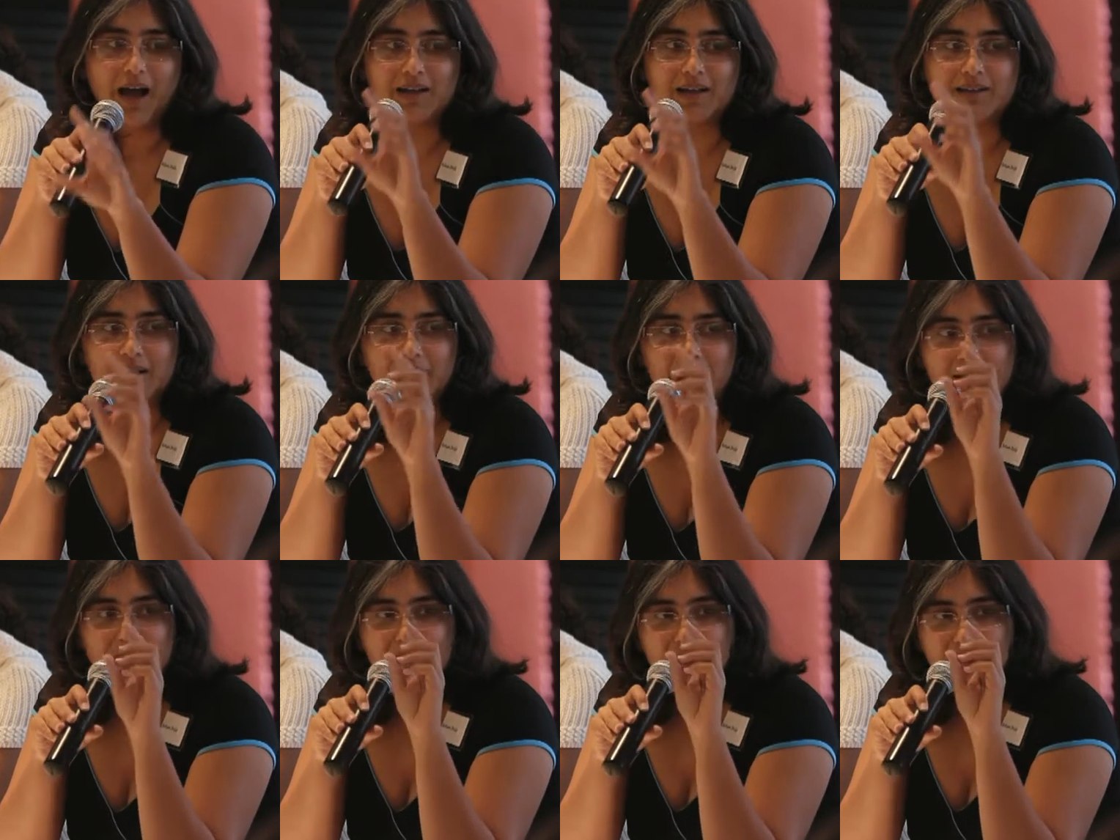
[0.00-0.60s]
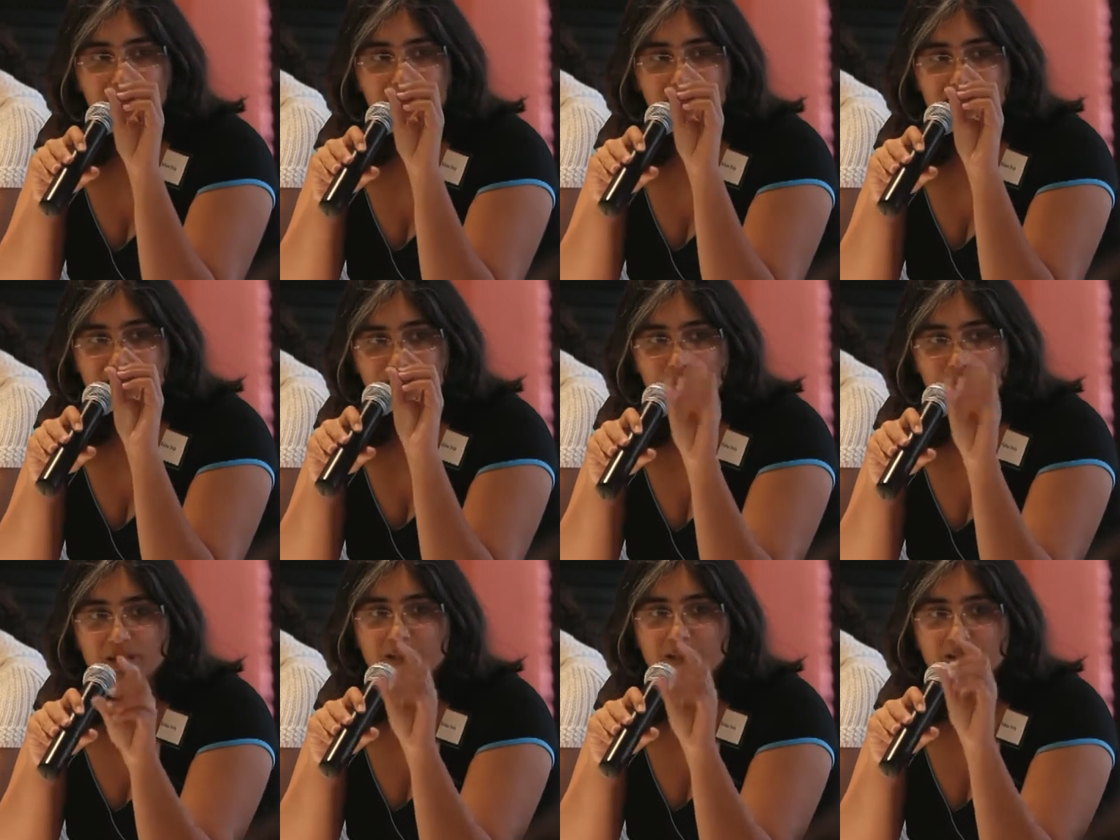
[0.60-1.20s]
And
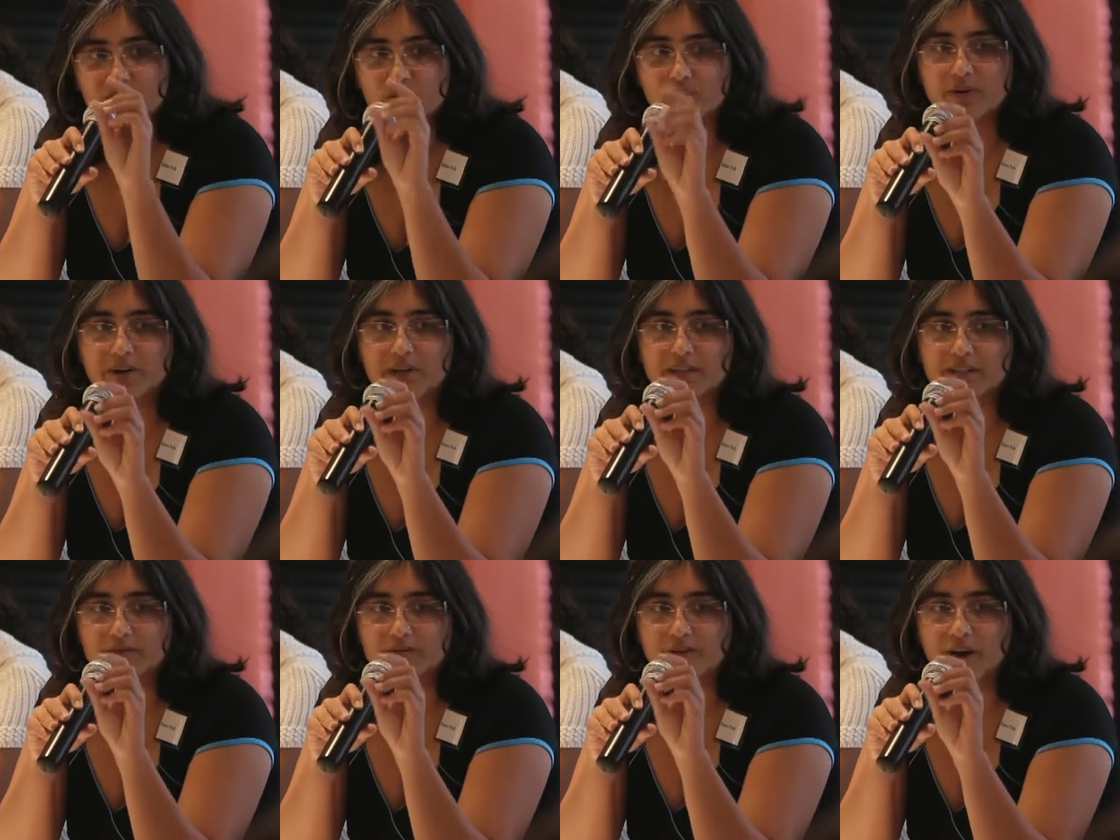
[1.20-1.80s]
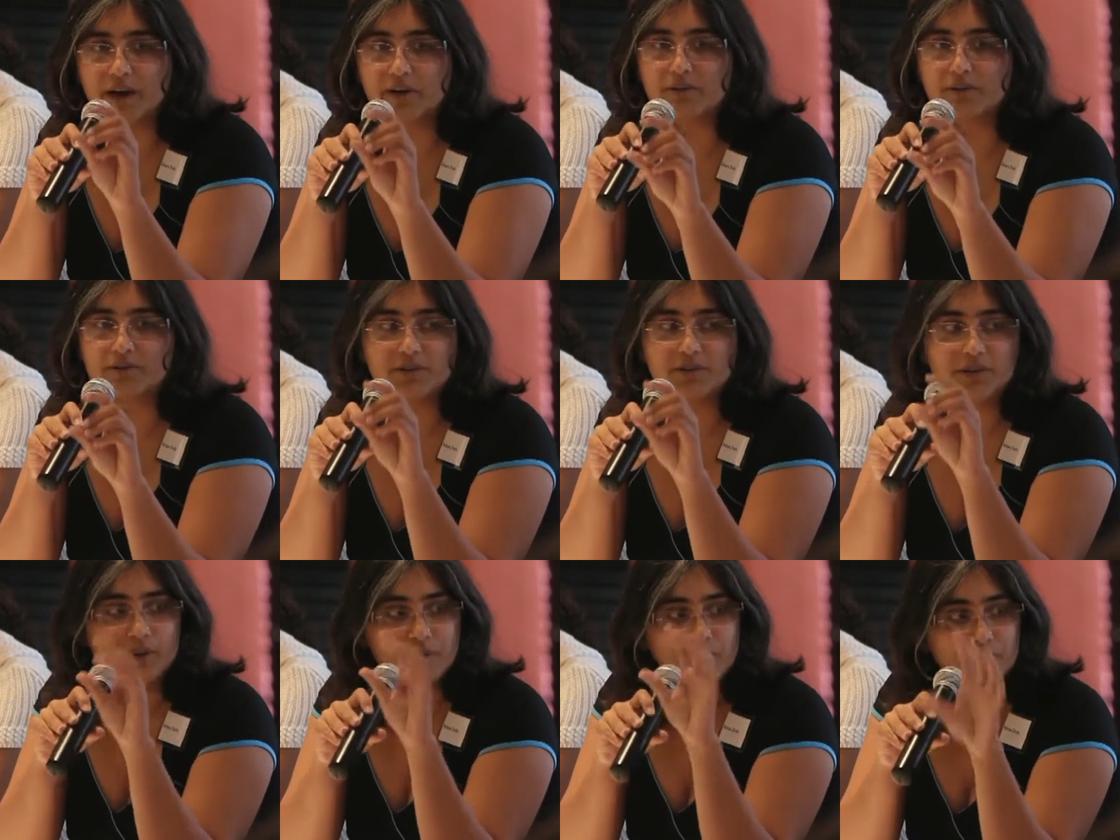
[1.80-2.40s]
spinning stories
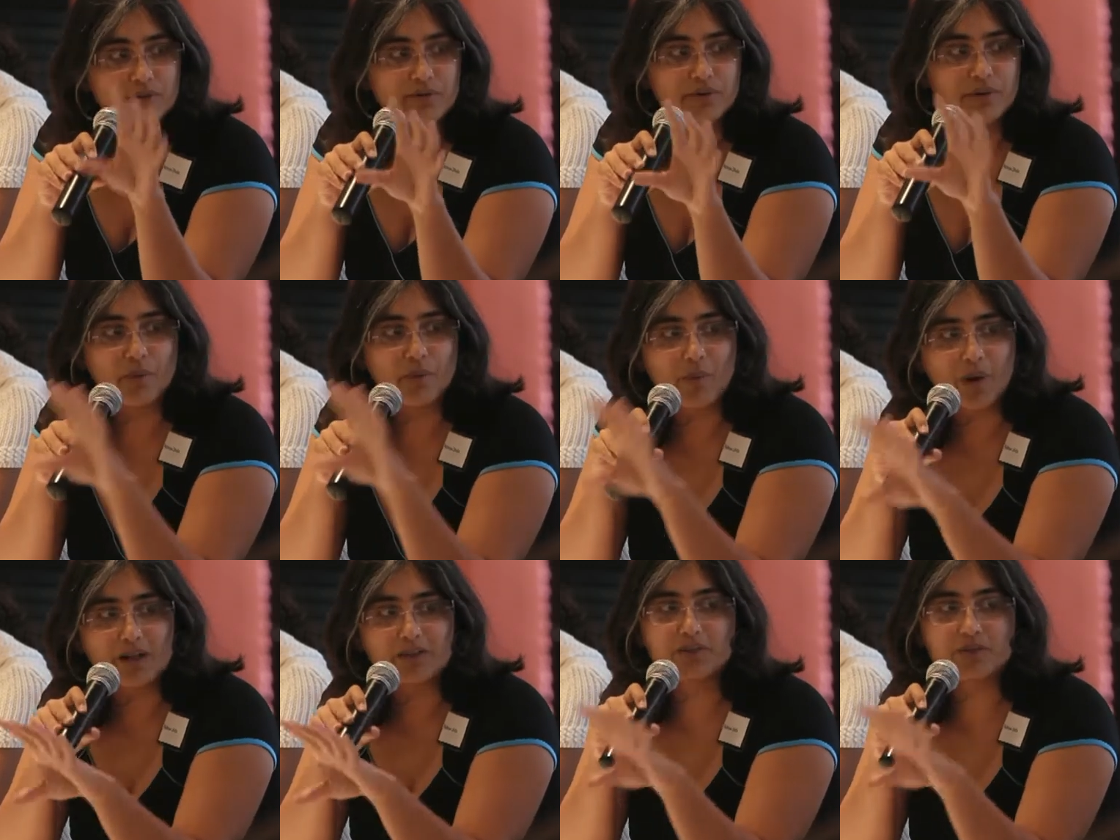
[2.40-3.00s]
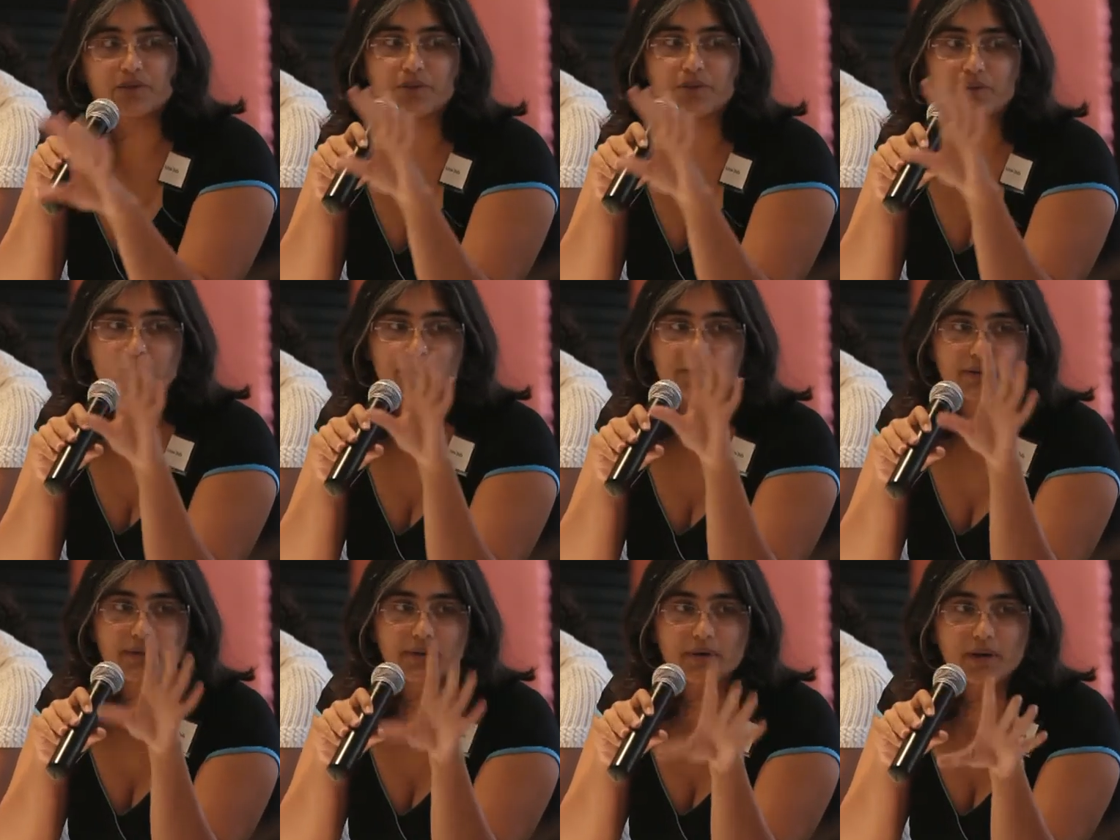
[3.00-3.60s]
around, you know, who's doing what or
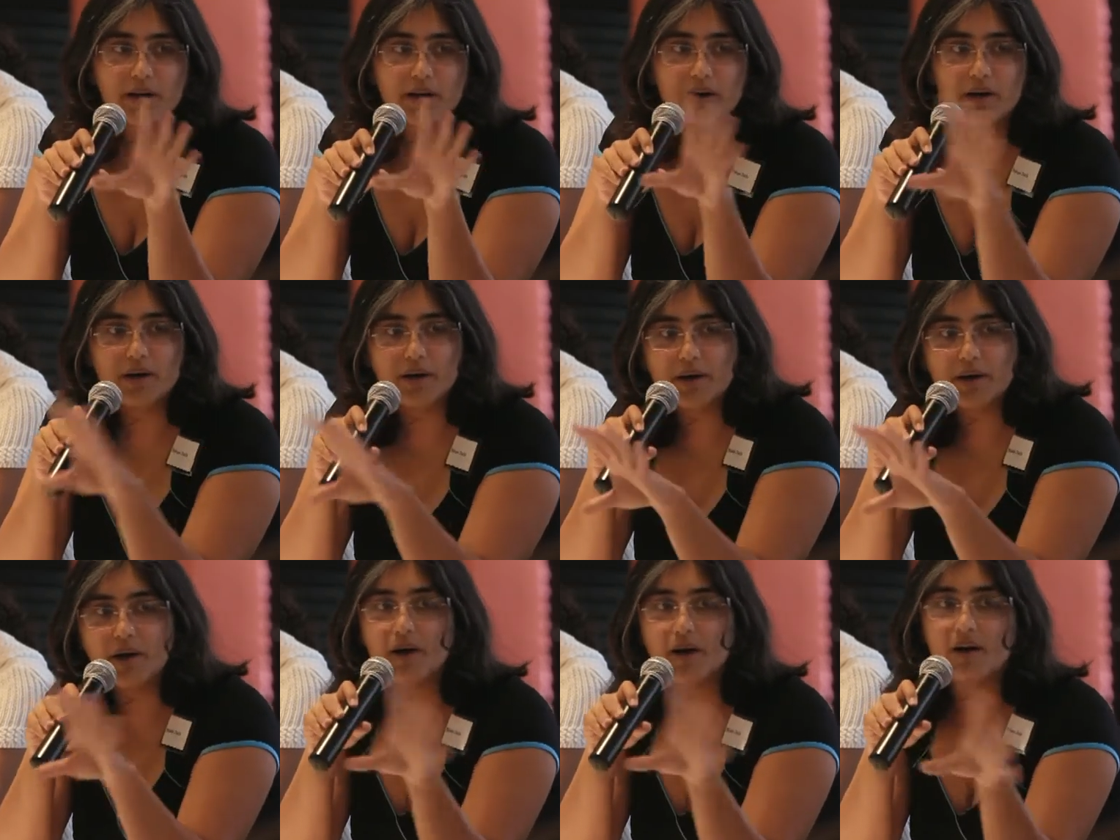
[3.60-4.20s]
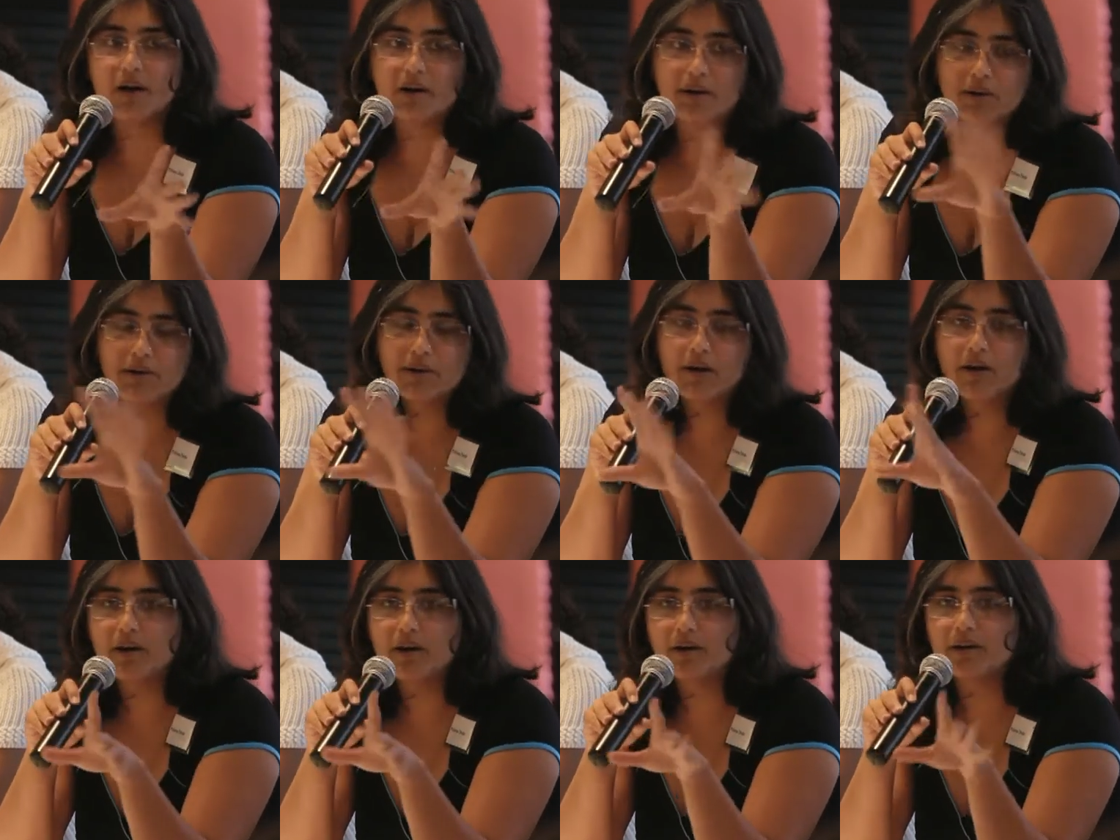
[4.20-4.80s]
who's,
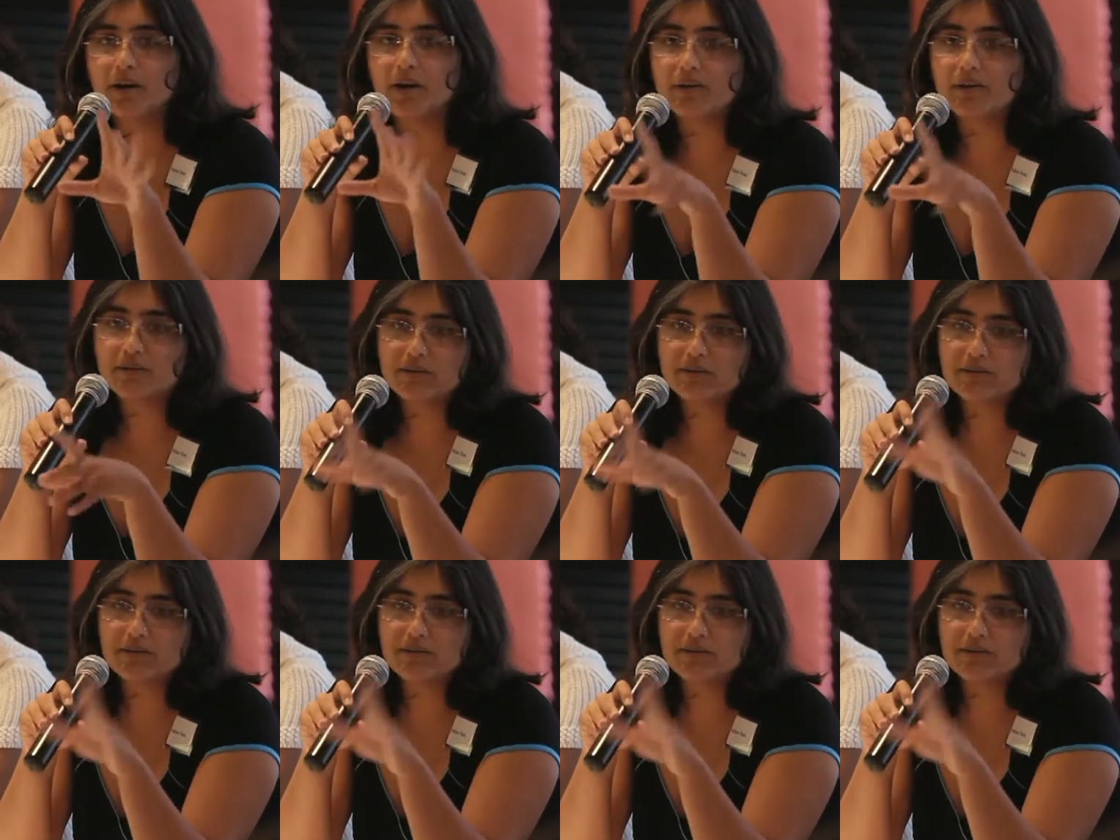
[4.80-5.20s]
you know,